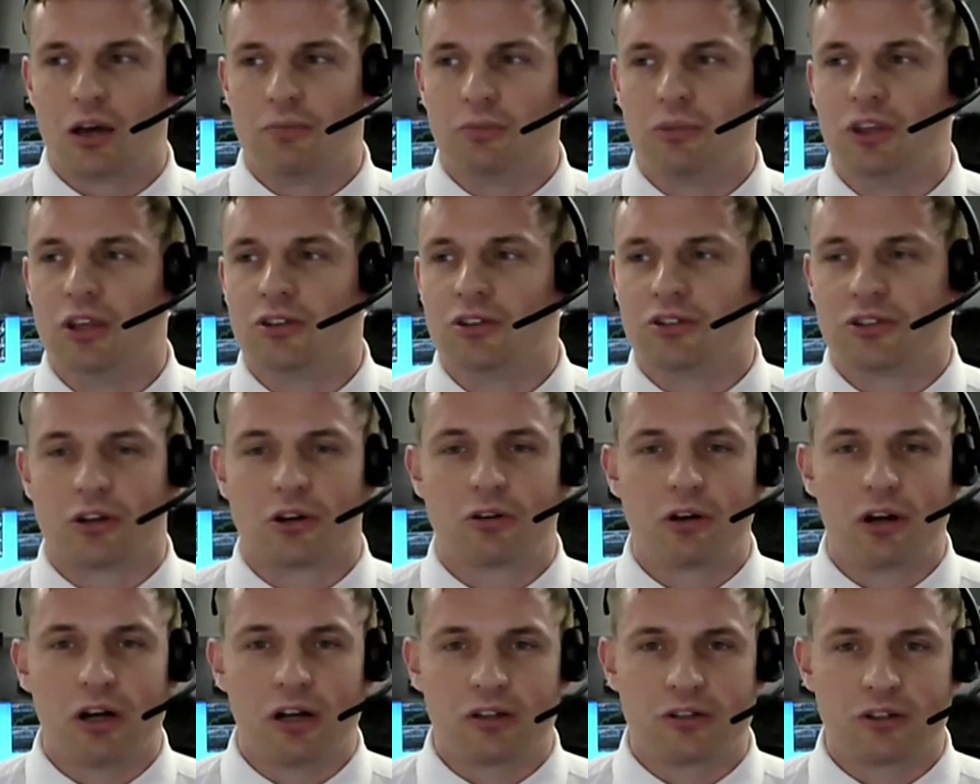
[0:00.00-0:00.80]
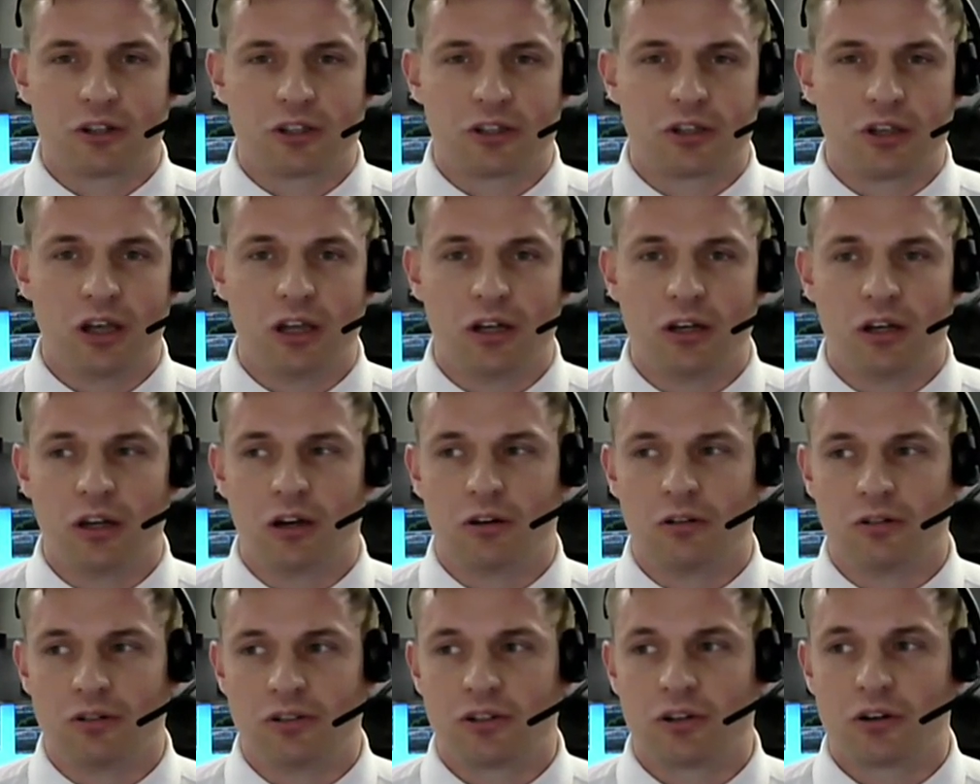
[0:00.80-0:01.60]
there's a
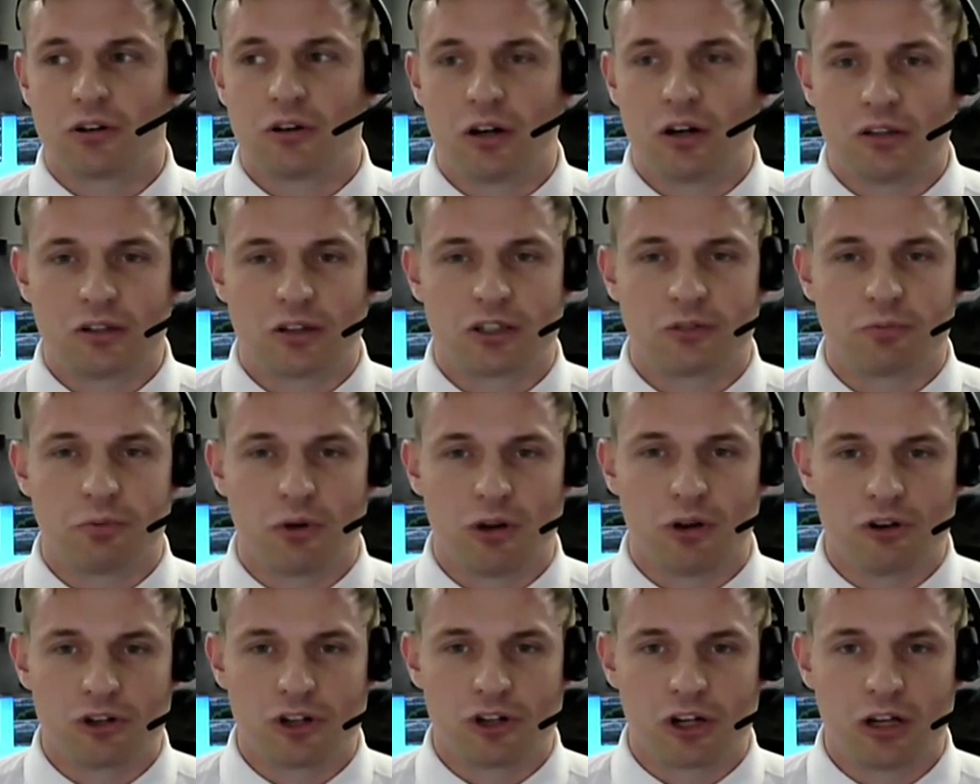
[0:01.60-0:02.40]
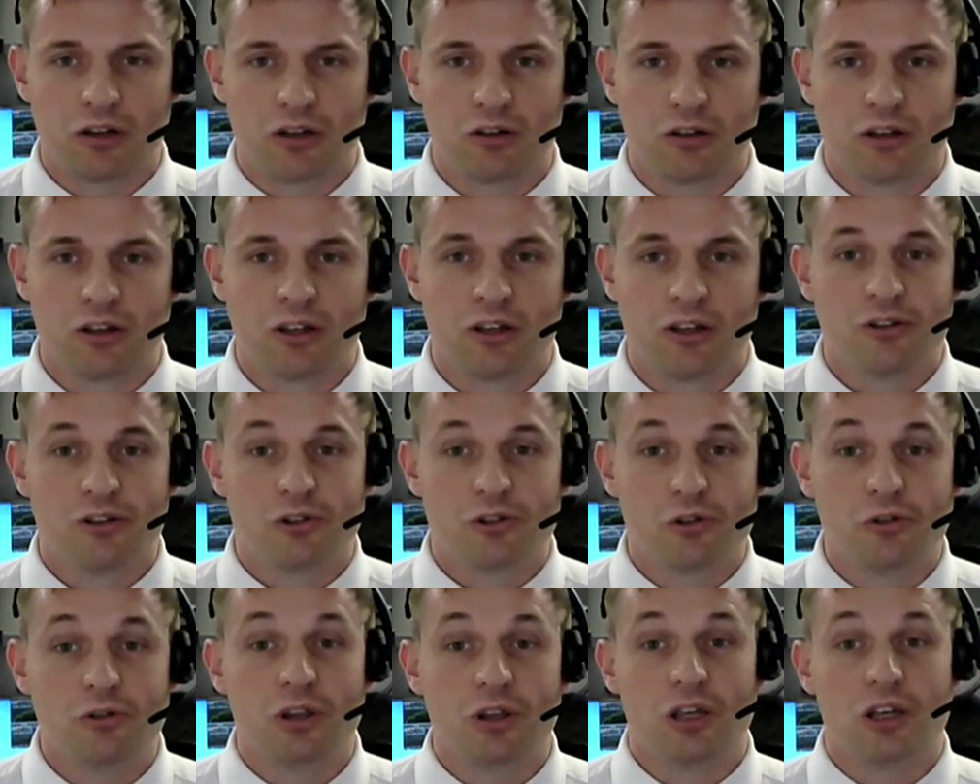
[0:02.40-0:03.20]
inherent credit exposure
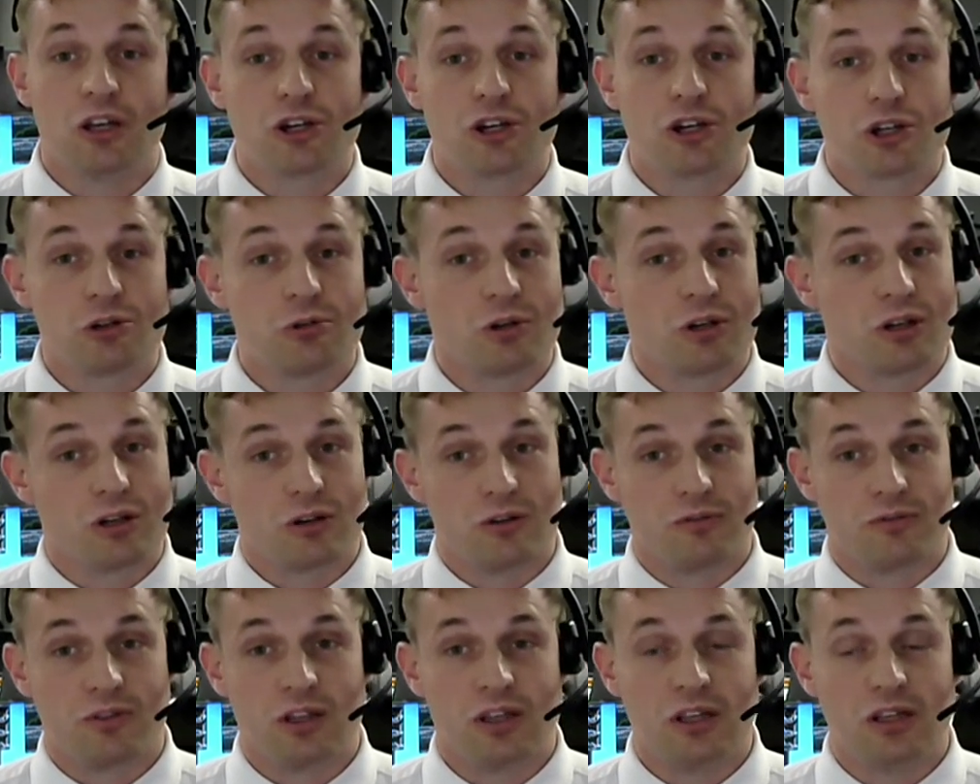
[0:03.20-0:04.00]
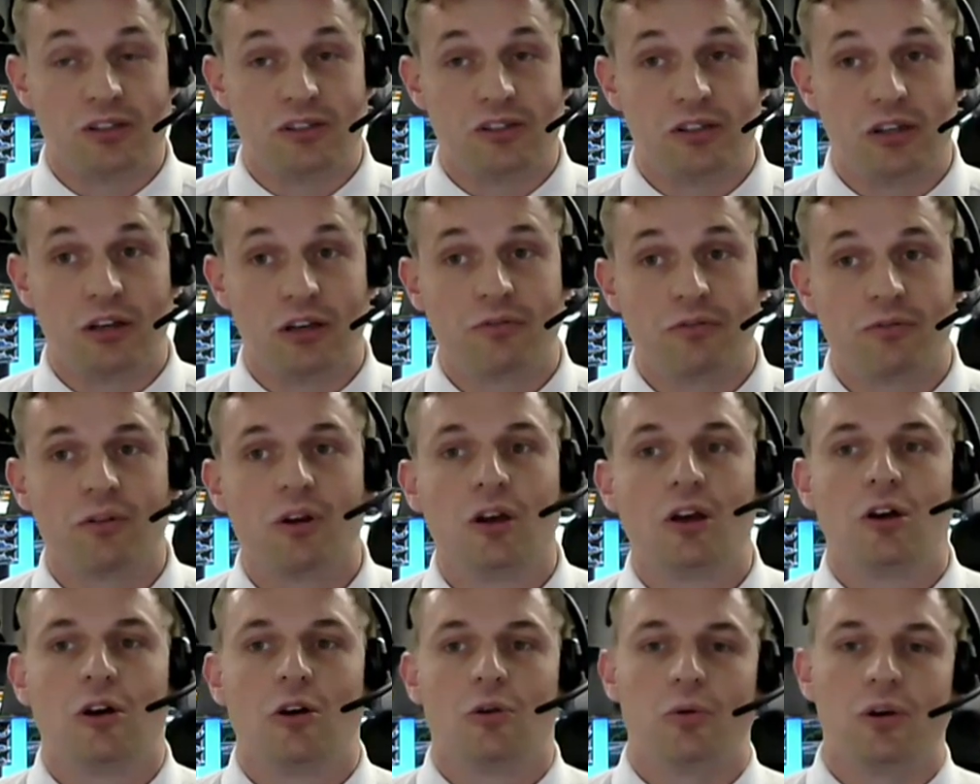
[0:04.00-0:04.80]
to the issuer of the ETF,
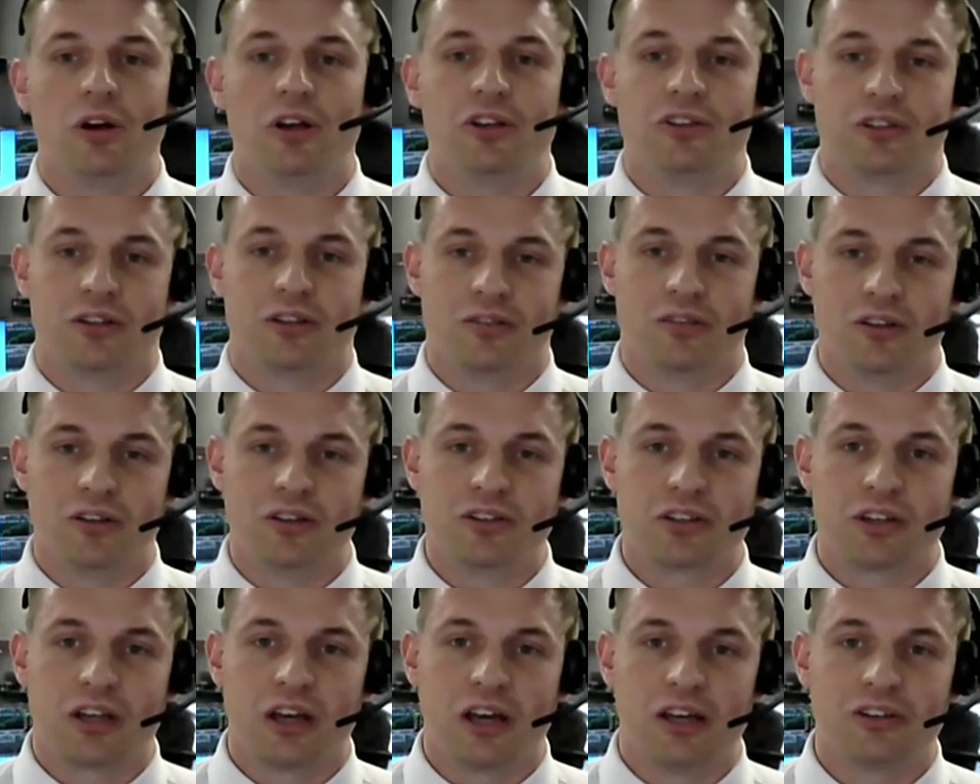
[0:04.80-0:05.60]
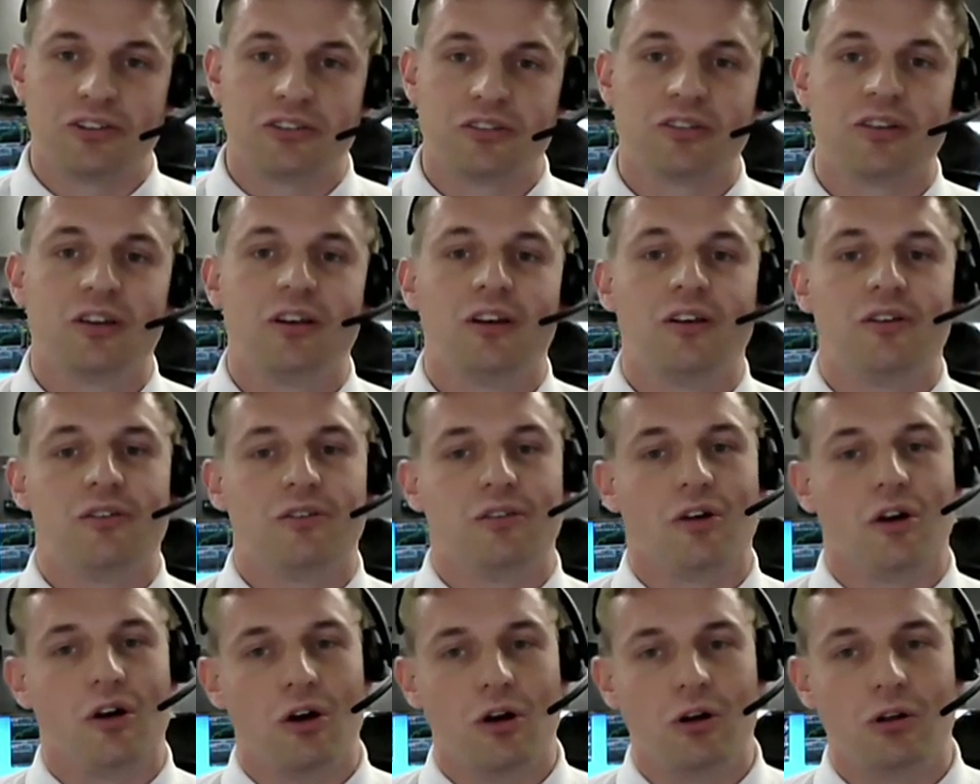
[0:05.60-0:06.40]
whereas in this case,
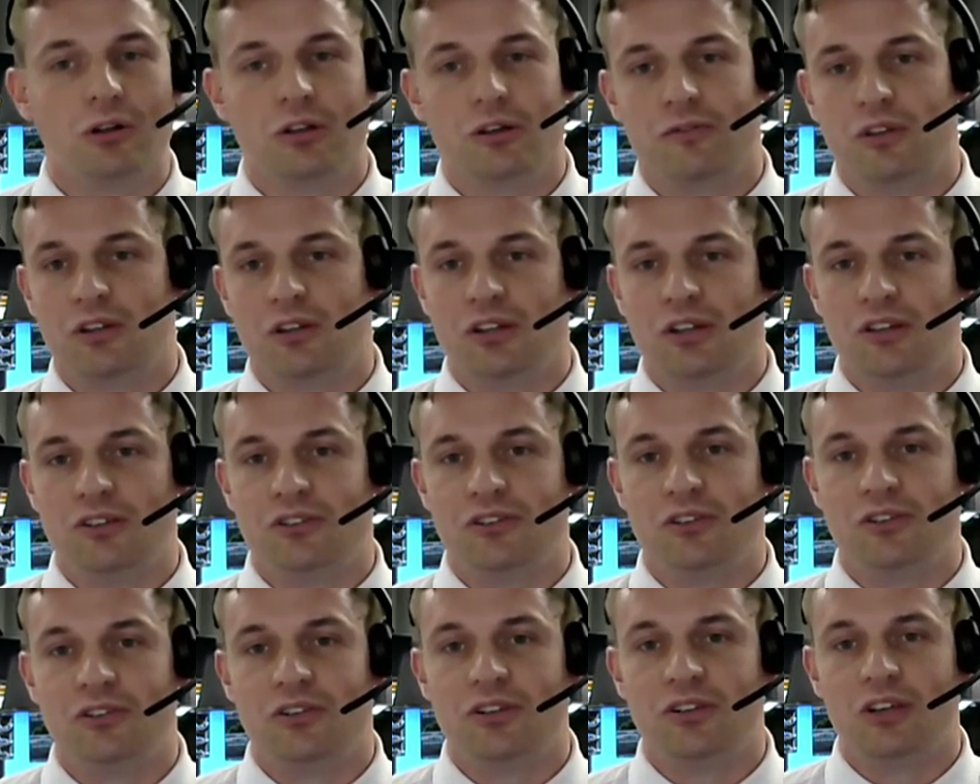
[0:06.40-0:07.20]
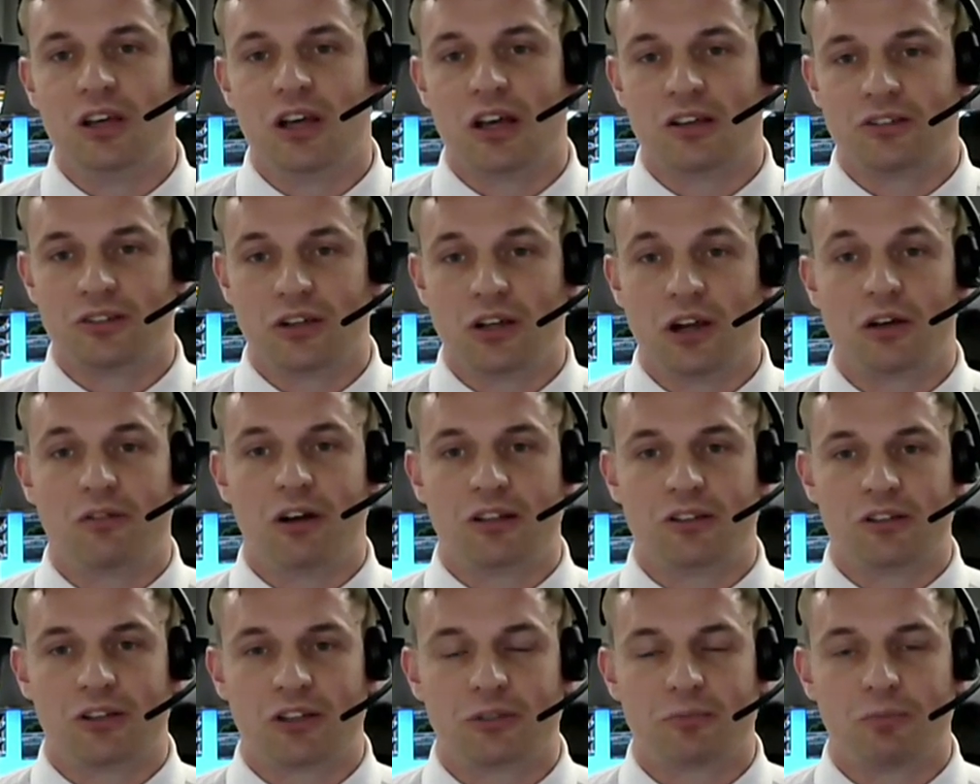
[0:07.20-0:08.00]
the holder of the DCC has a
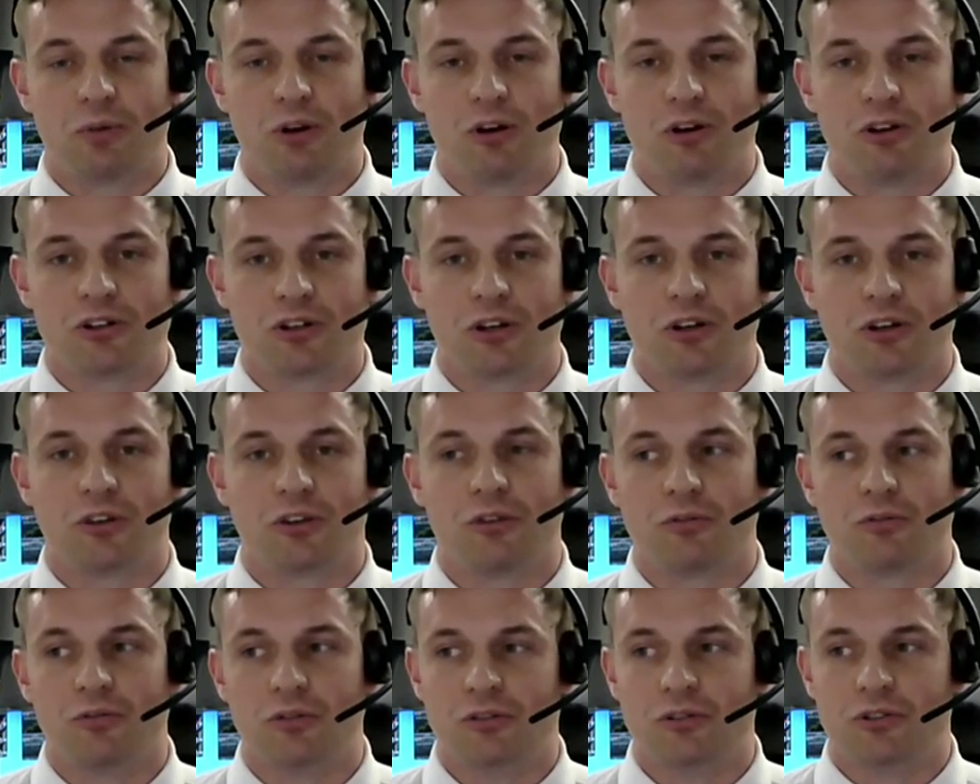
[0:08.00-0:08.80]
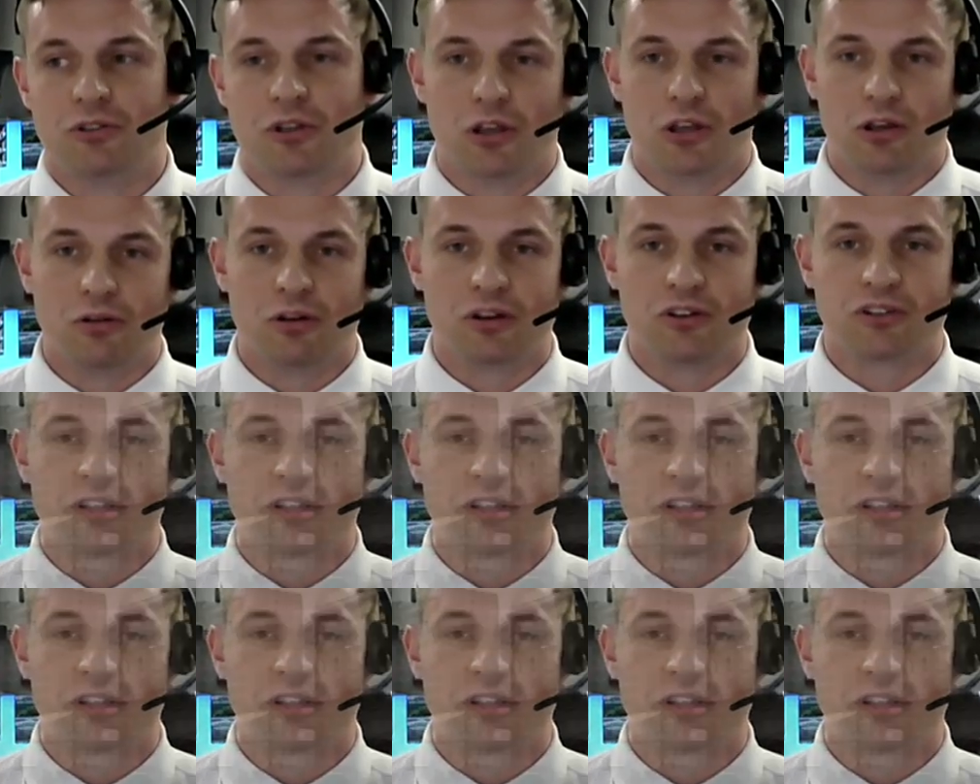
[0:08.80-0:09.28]
direct exposure through to the US